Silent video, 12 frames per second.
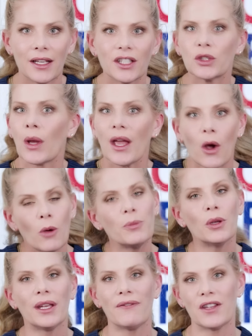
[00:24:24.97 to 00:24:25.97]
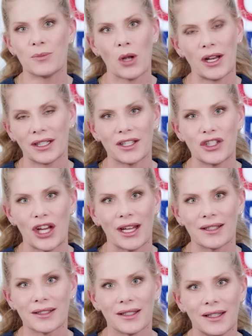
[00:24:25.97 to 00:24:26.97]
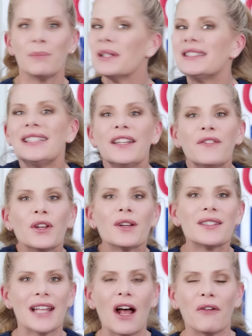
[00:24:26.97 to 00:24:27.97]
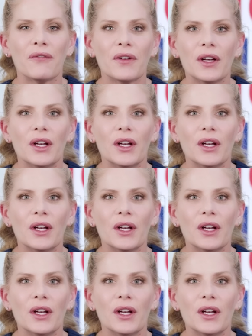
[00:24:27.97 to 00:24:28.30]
So I hope you'll give this product a chance. But see for yourself.